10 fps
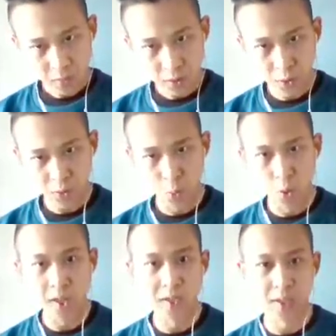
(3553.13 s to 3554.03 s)
So
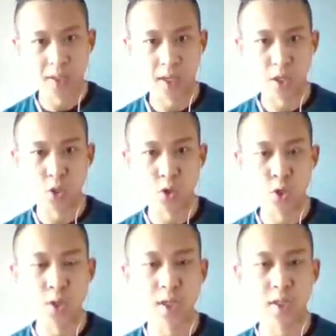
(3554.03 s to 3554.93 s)
one is that
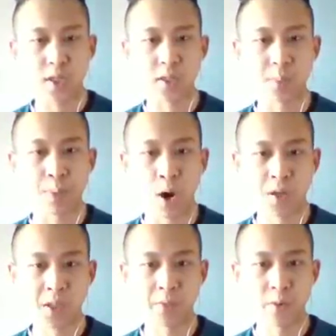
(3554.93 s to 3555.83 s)
you need to just
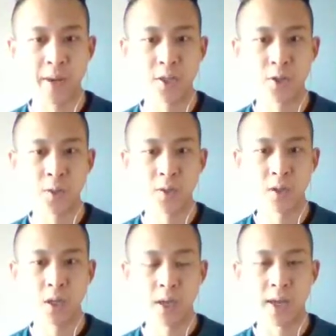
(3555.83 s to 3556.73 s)
pause some of your matches
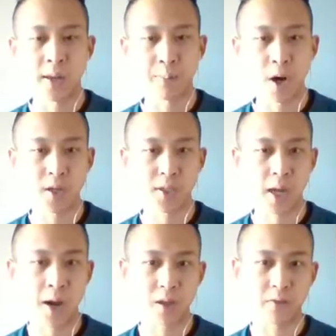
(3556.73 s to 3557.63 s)
and pause
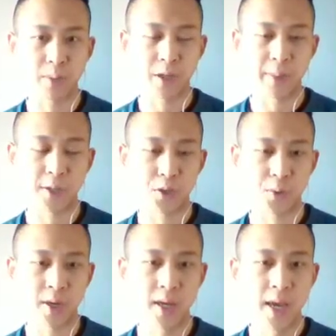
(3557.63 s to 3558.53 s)
higher level player matches,
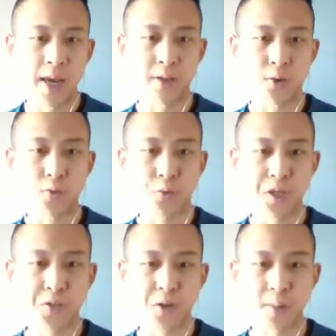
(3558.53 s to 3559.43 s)
right? And do
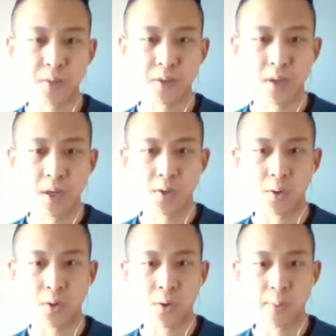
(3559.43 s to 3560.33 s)
freeze frames. So
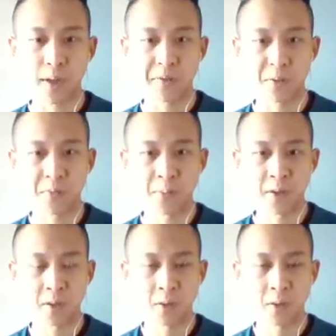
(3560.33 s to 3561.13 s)
go on the platform for me.